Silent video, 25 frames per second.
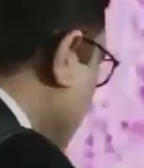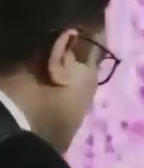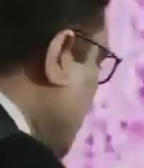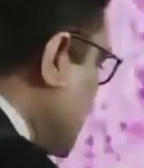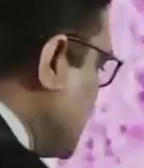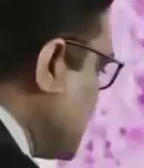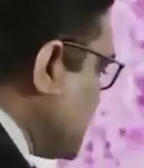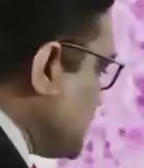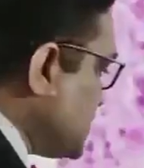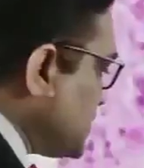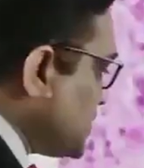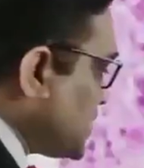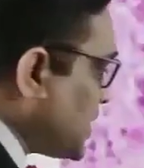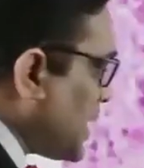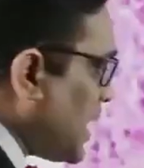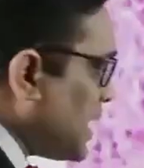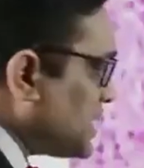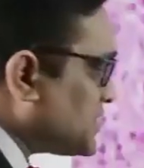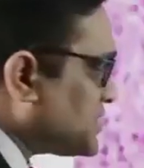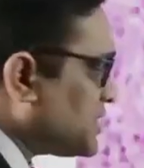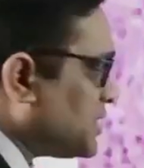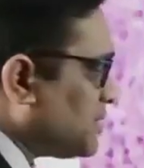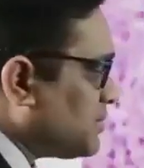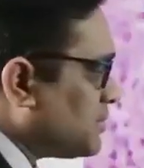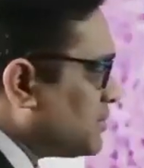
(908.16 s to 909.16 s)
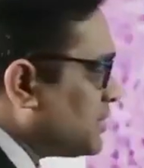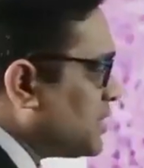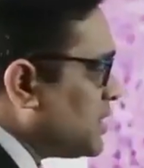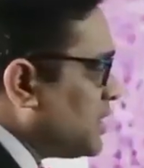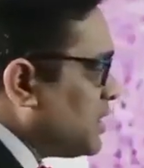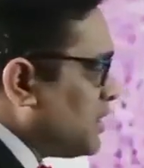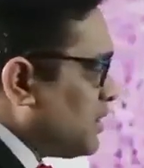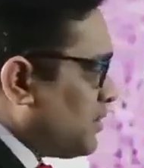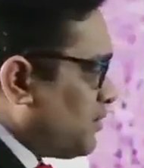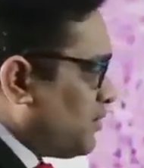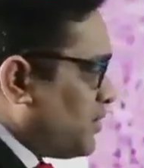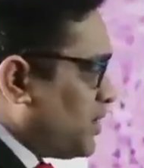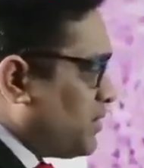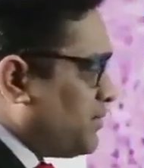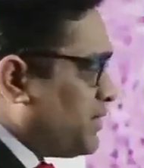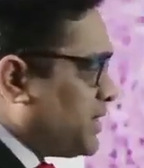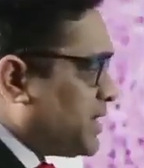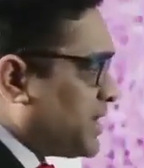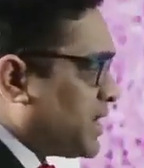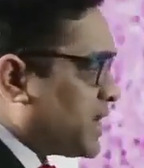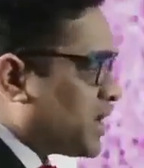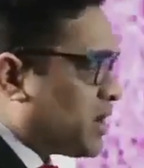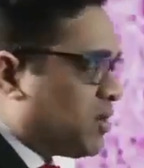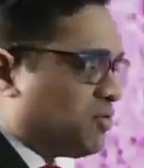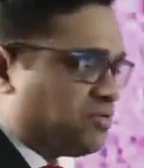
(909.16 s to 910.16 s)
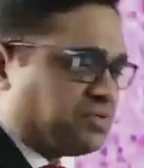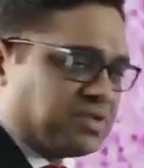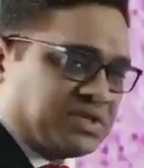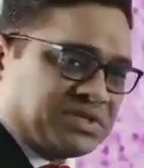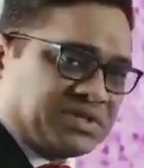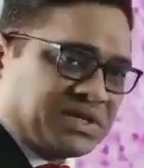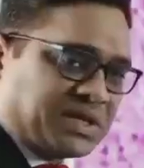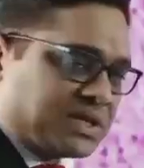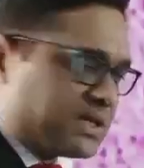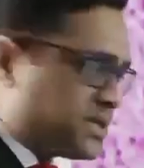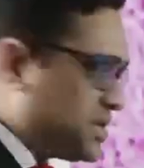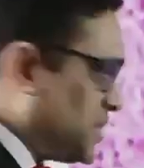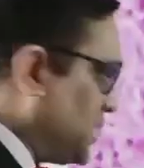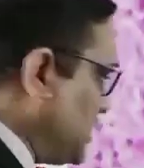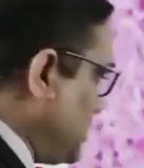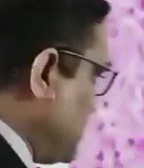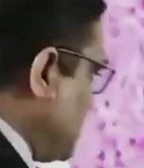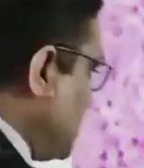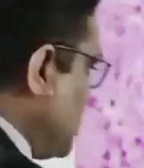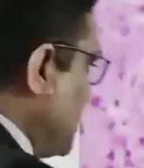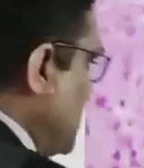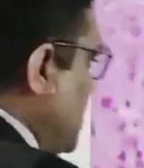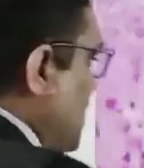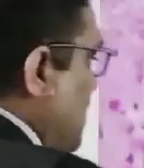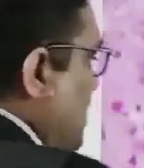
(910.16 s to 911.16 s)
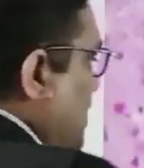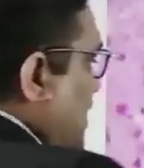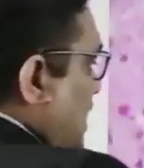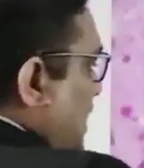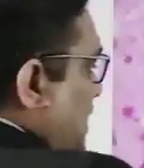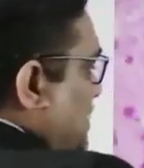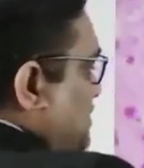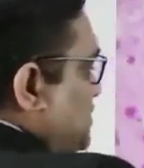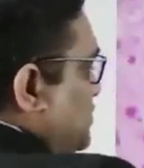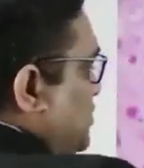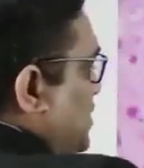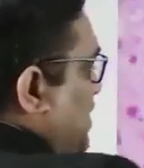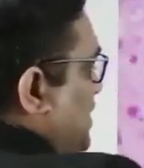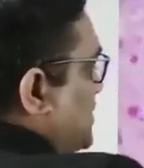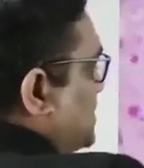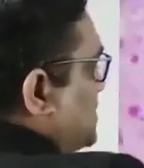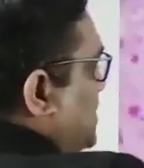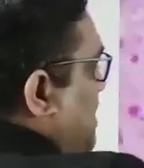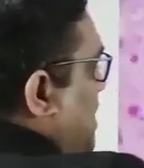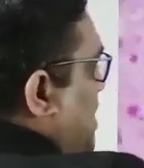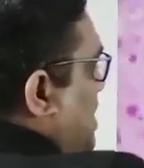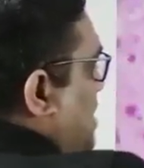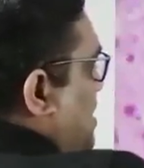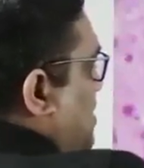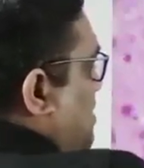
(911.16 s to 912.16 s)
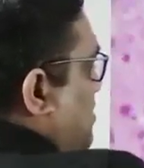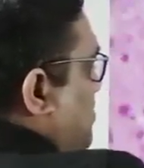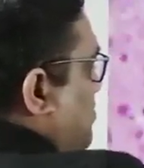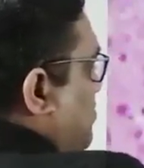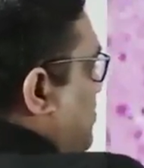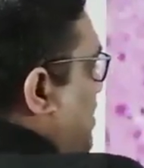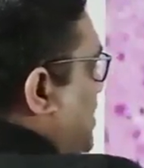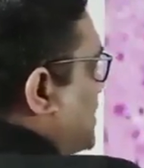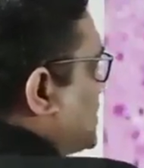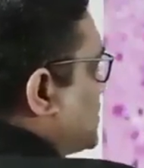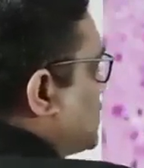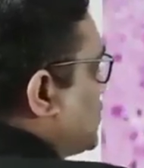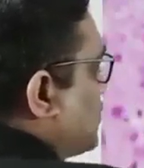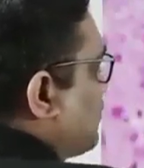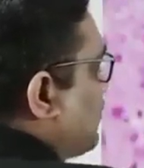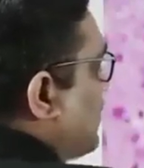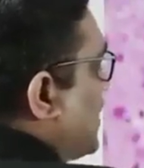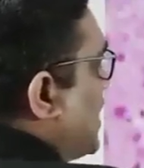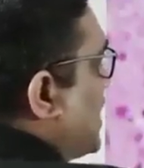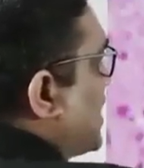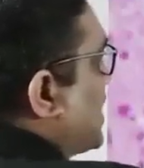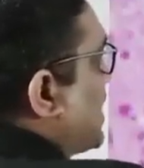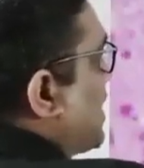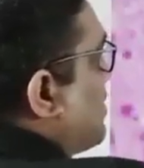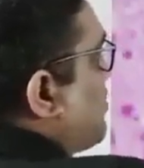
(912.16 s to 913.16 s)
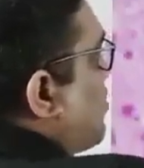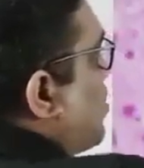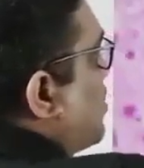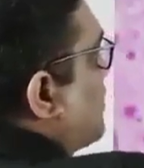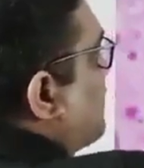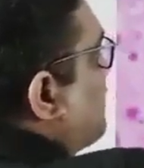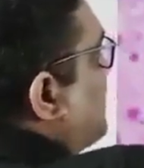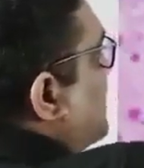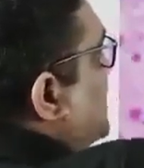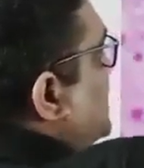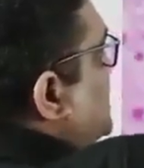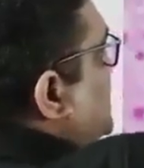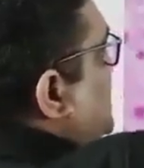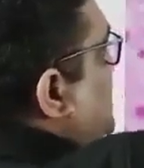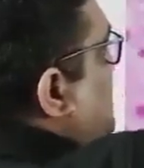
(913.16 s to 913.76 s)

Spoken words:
Okay, this is the calcium. When we take out the section as you can see here, basophilic amorphous